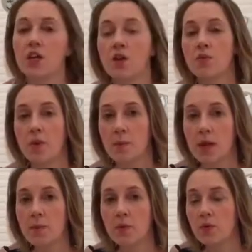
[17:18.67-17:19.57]
you know, when
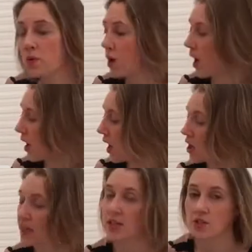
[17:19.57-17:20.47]
people
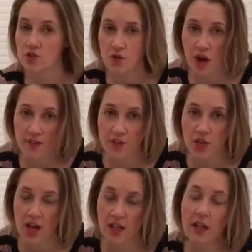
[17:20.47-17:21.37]
are keen to try the
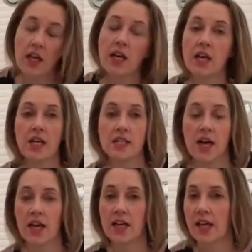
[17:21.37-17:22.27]
gel, is
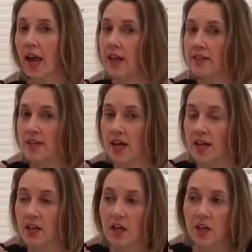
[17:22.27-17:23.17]
that it can
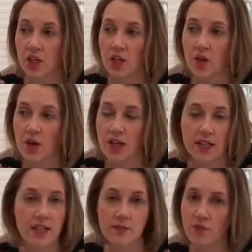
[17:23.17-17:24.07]
take, you know, at
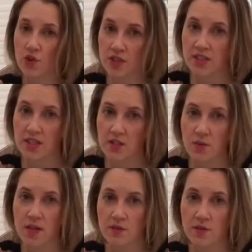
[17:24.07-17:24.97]
least 4 to 6
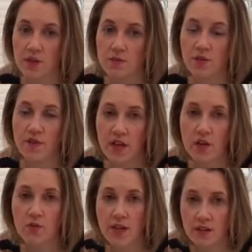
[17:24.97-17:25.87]
weeks for them to feel
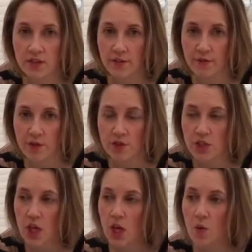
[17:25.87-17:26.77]
a real
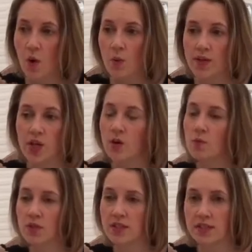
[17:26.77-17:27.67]
difference. What we don't
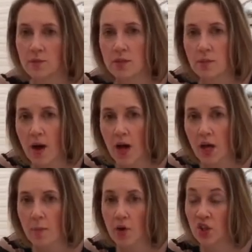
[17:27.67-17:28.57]
want is somebody buying
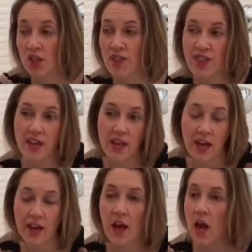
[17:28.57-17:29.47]
a bottle and
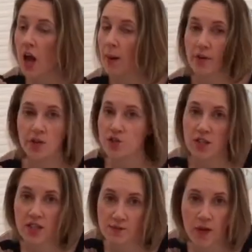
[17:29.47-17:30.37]
thinking, I'm going to
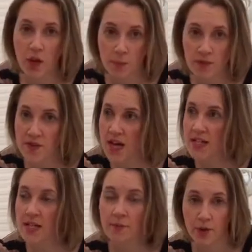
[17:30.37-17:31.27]
drink this for a couple of
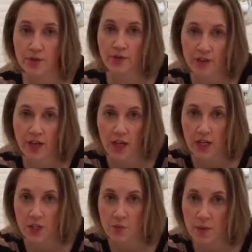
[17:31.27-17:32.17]
days and I'm going to feel like
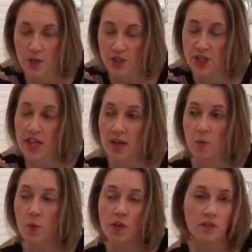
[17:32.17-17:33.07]
a new person.
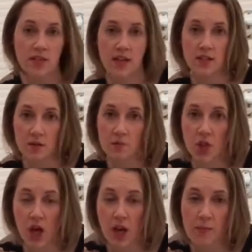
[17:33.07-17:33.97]
It will take some
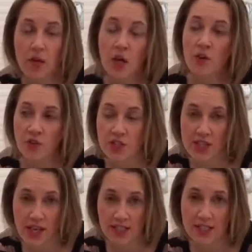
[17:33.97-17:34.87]
time for it to
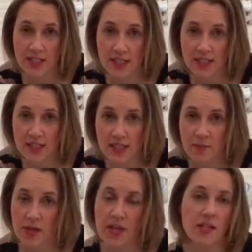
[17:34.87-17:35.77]
get into their
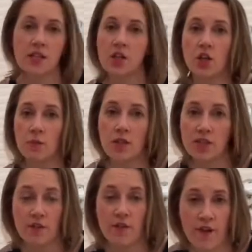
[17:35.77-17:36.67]
system. It is a
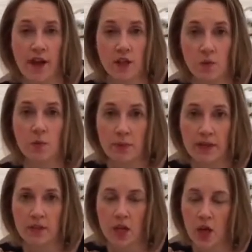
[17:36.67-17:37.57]
cumulative effect that will
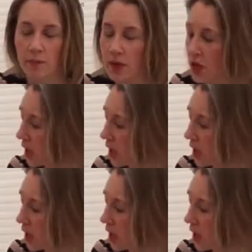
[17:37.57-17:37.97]
build up.